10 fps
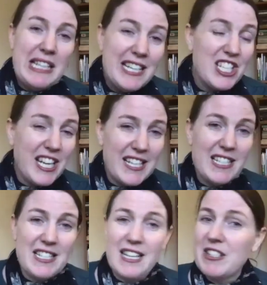
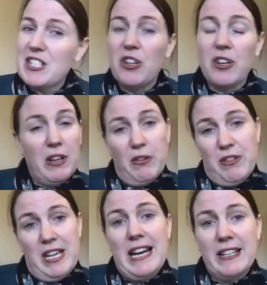chances are it's not
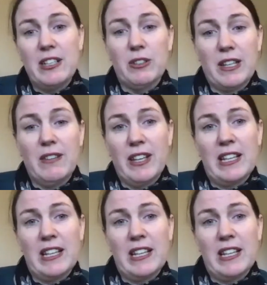healthy adult giving.